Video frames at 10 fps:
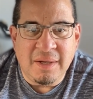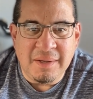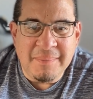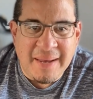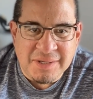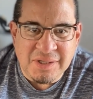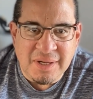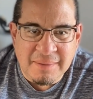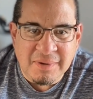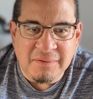Now imagine
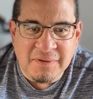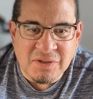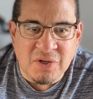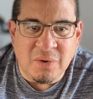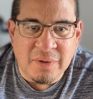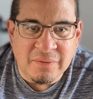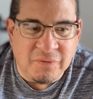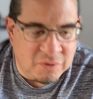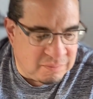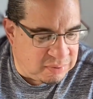him, and if he's going
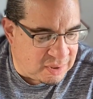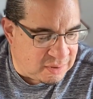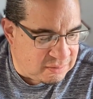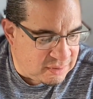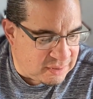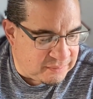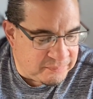full blown, and